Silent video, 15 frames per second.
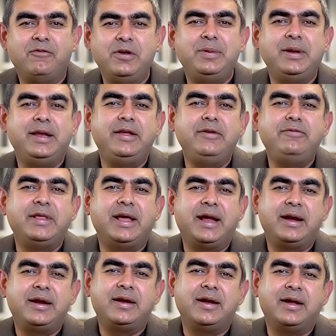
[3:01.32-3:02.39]
we believe
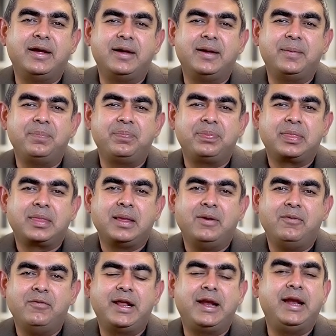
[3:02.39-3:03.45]
that
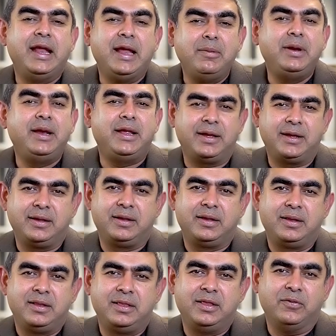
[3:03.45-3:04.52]
we are enabling
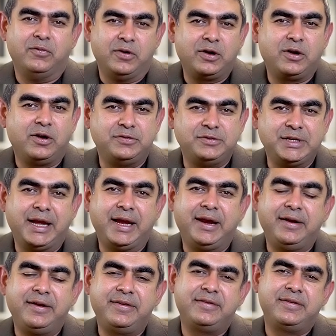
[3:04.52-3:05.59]
the work of
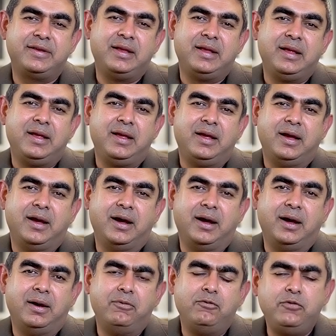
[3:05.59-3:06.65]
giants.
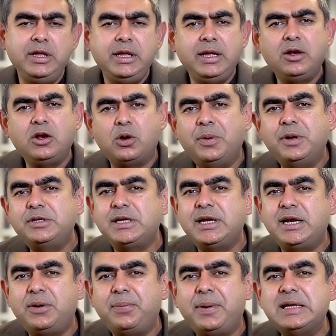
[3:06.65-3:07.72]
We in commercial
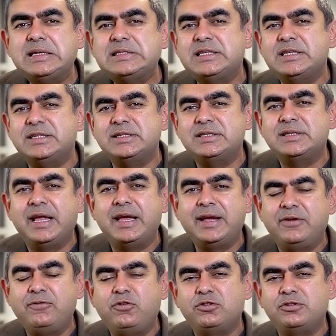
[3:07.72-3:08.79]
enterprises like
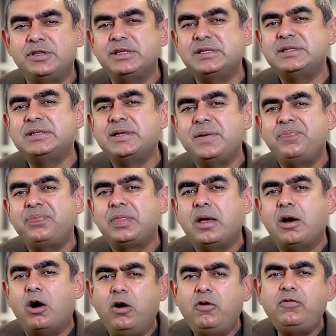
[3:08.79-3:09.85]
Infosys
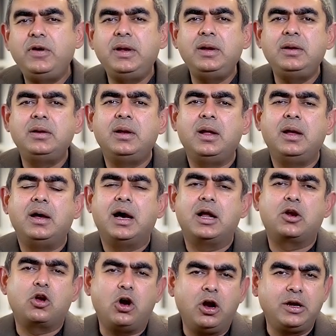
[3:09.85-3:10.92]
often
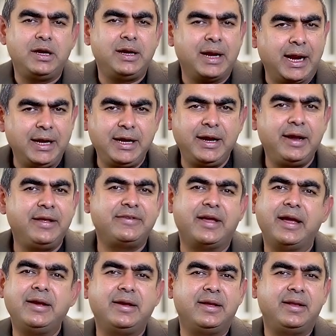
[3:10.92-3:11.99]
are caught in 90-day
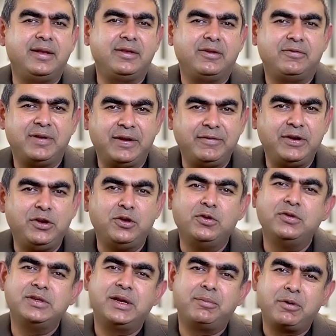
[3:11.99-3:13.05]
cycles of
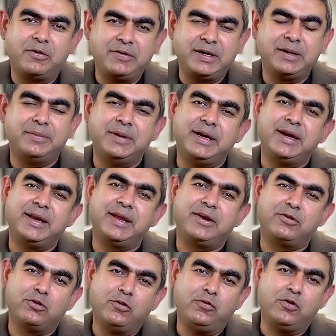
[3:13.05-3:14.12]
revenues and profitability
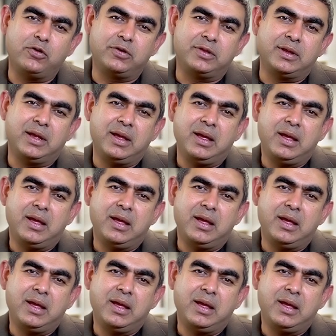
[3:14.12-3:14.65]
and so forth.